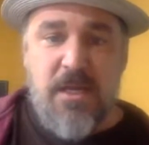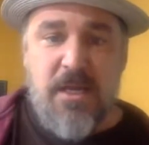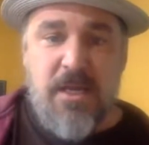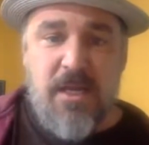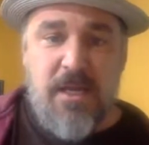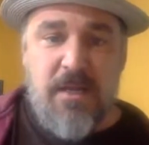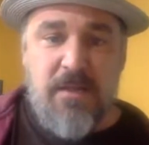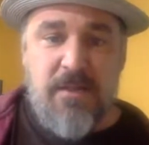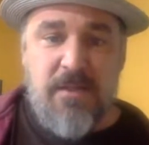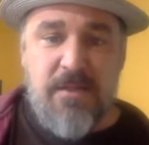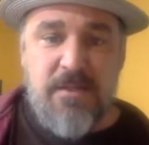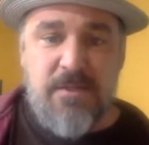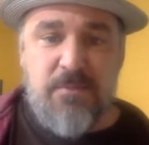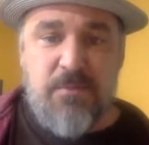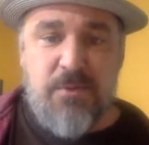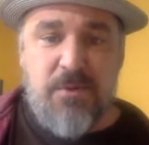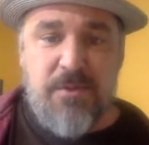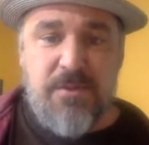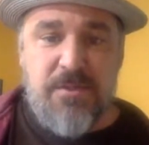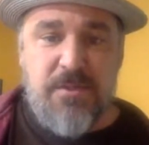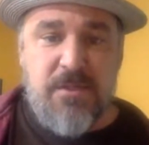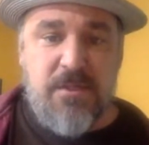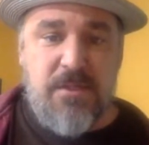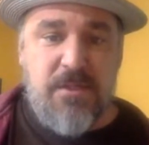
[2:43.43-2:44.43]
and this
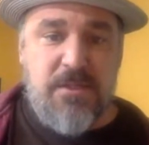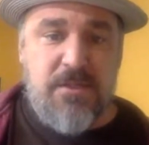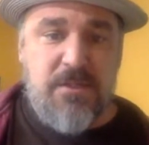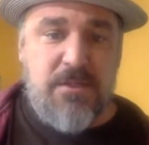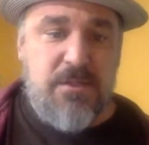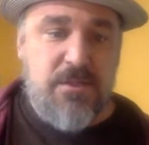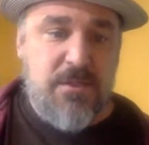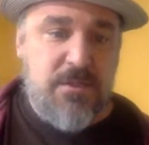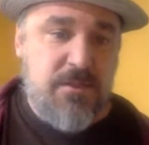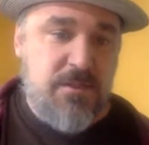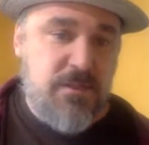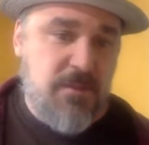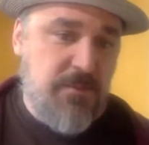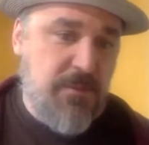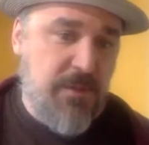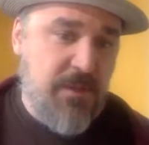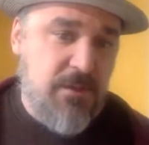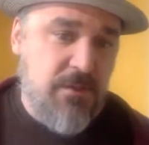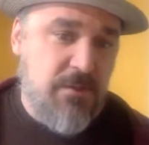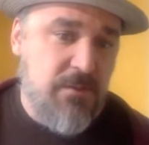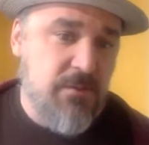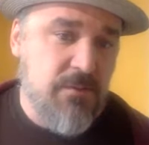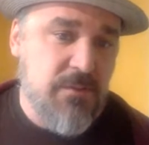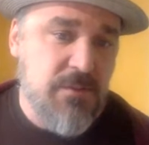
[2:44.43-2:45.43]
person is just
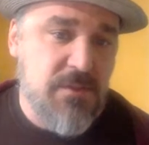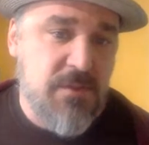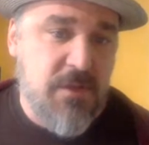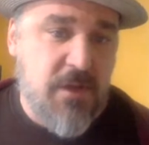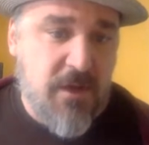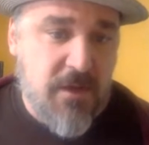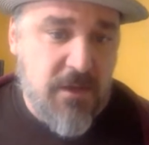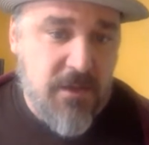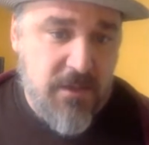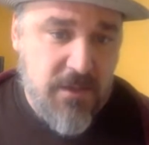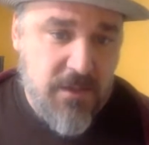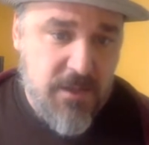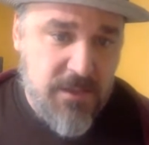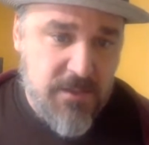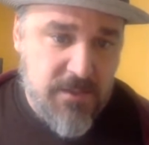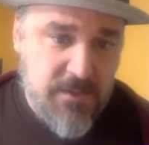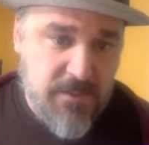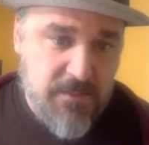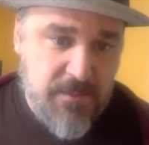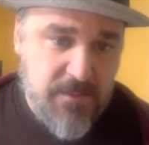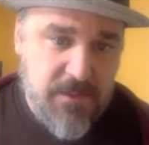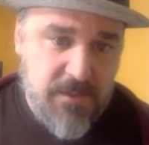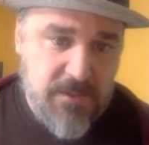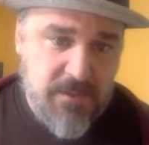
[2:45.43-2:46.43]
somebody who is talking and has
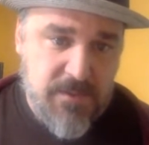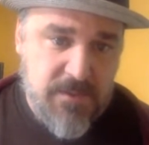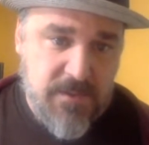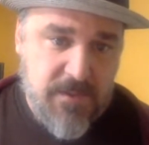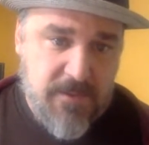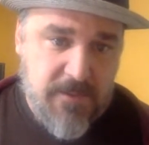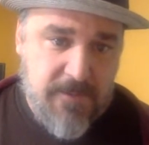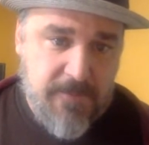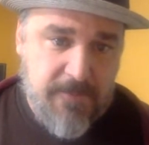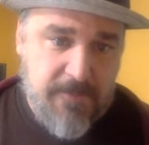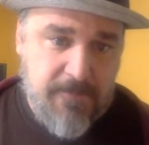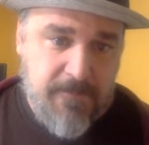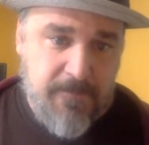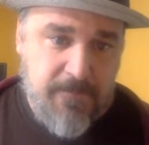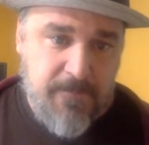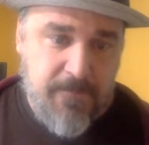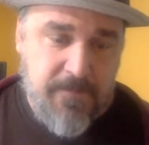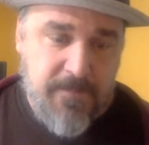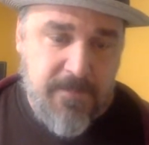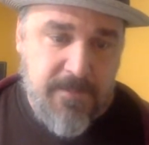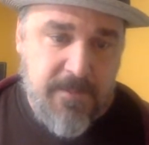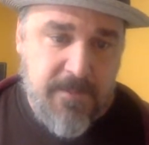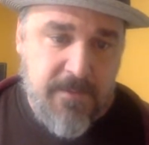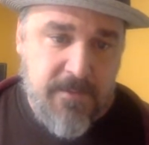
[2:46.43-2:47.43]
something to sell,
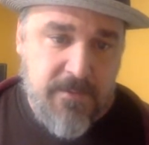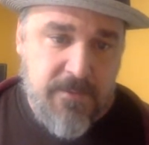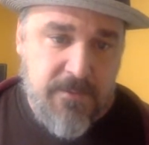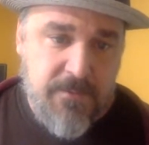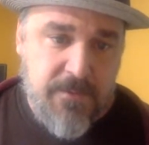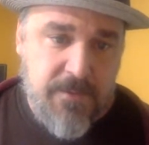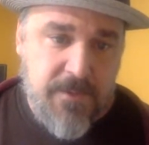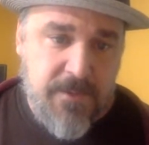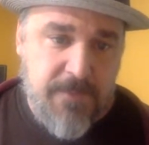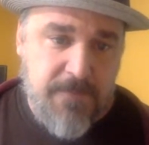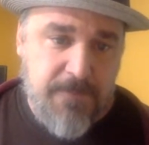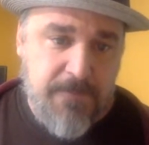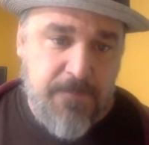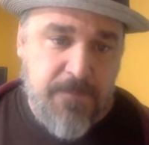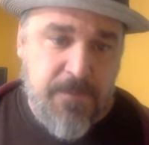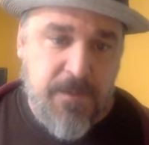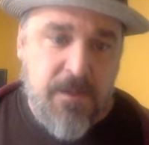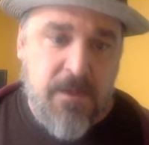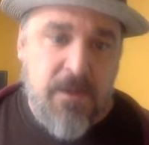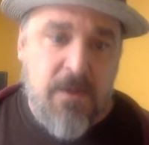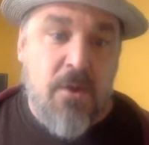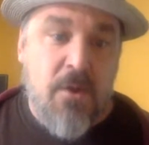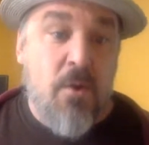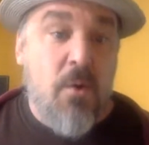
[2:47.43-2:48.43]
right?
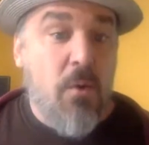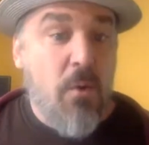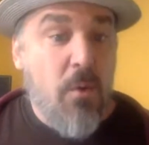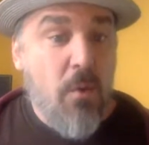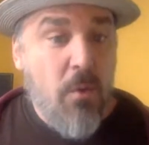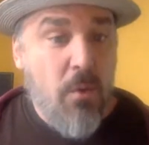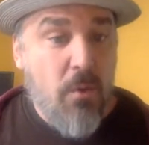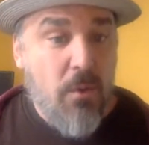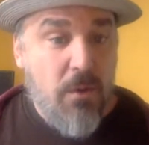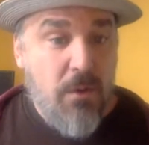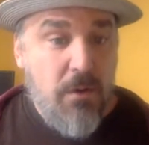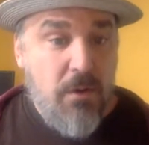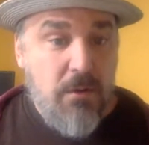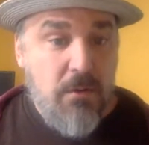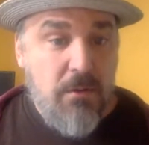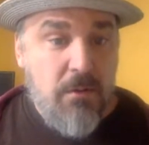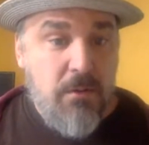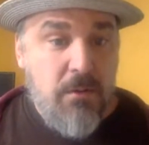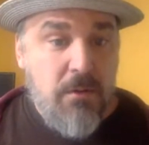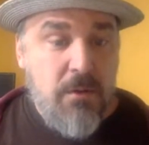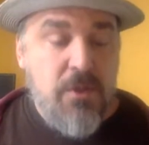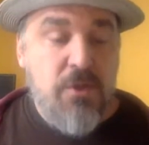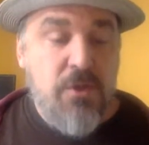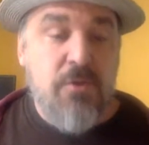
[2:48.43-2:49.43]
Or
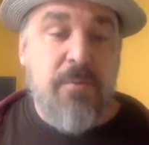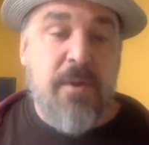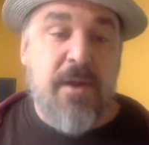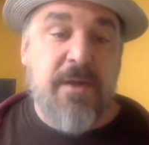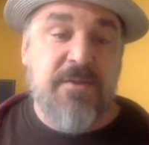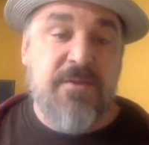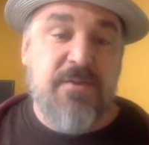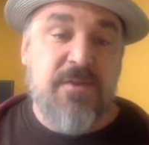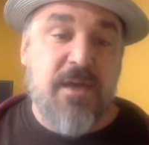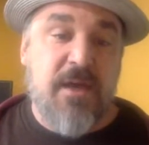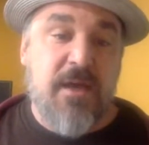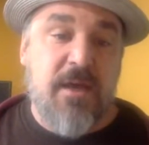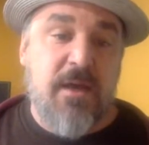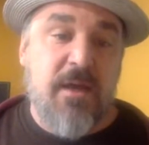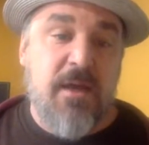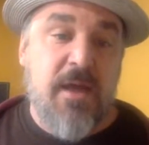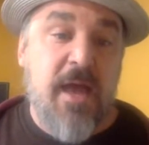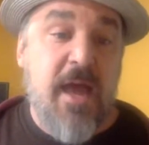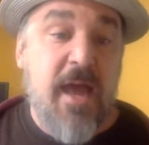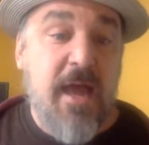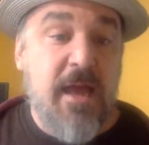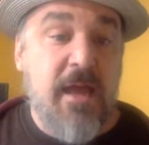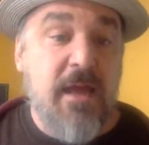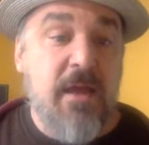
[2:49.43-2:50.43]
you might say,
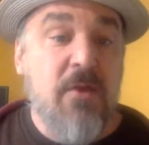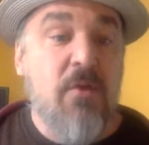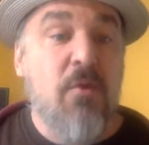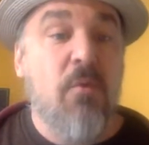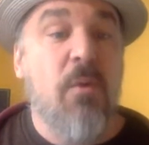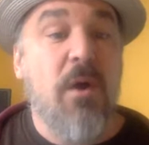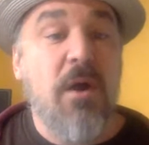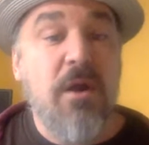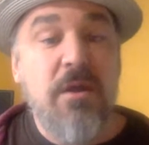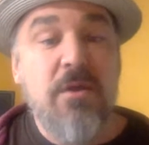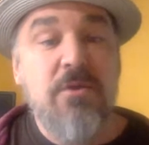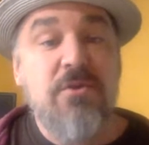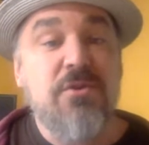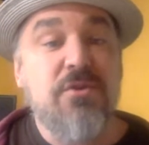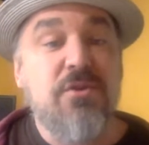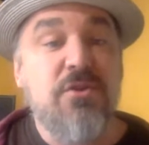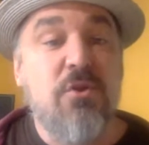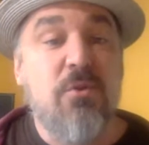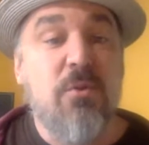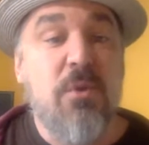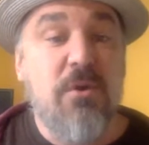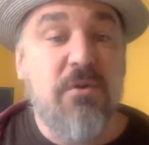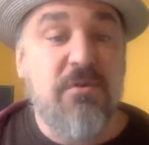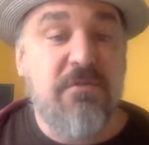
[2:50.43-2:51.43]
hey, why don't you just
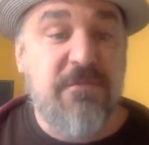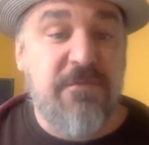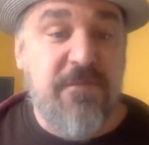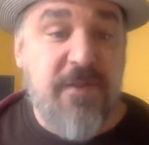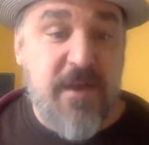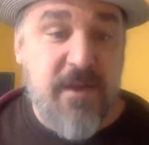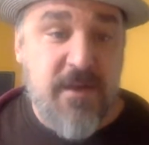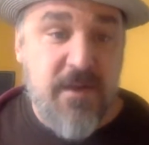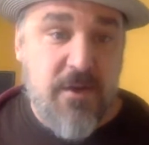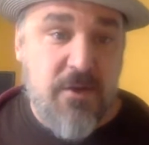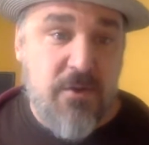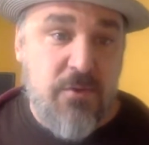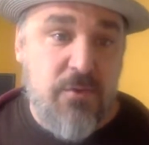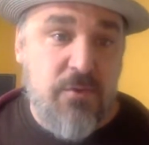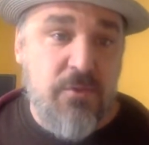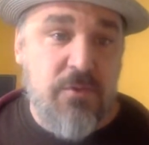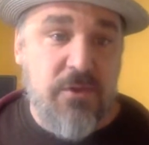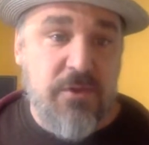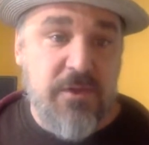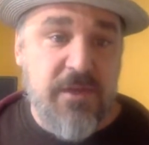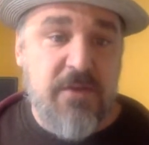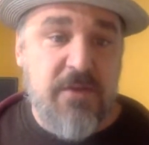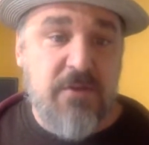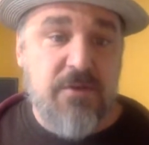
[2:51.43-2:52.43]
go out and find out who the
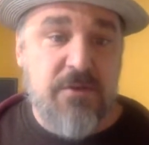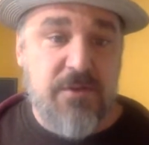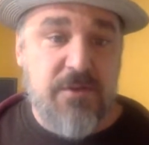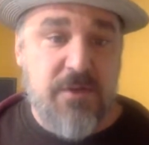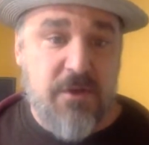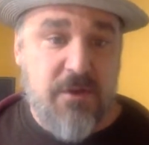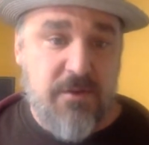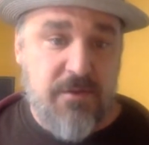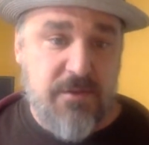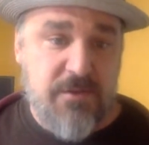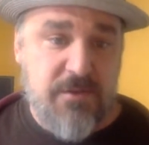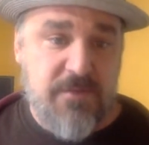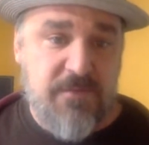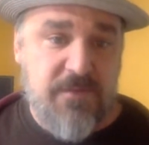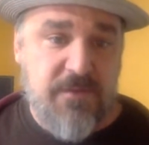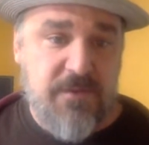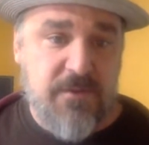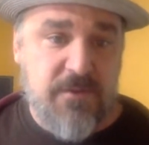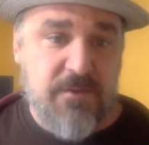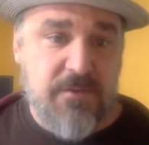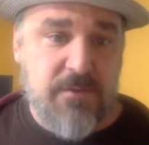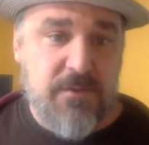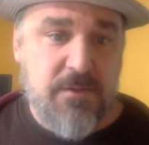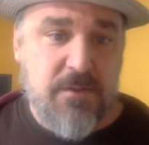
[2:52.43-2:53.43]
leaders are in this
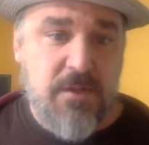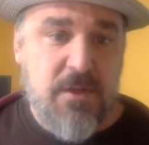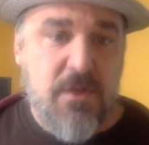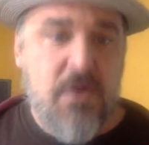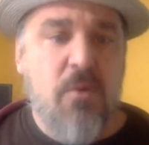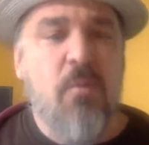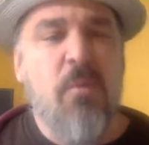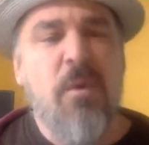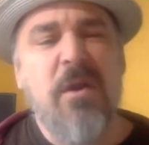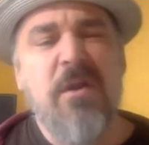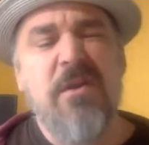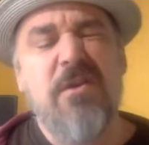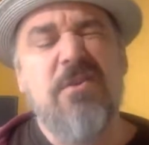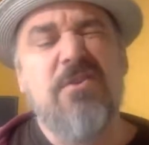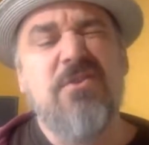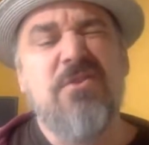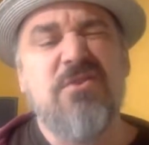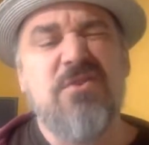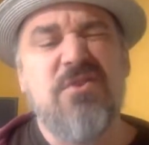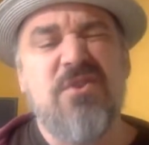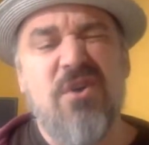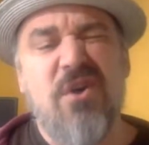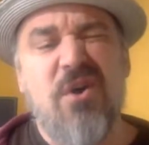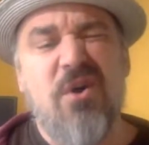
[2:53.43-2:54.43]
field? Why don't you
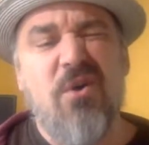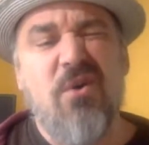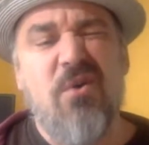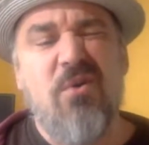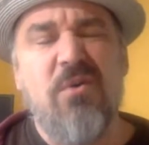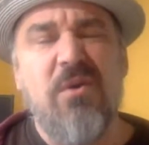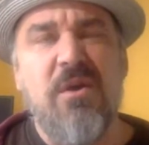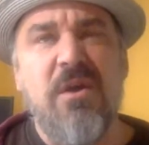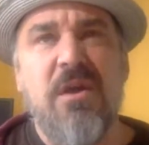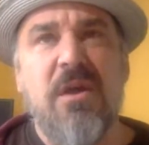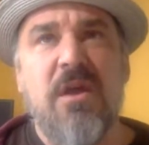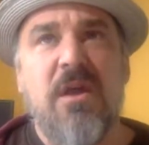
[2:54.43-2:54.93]
just go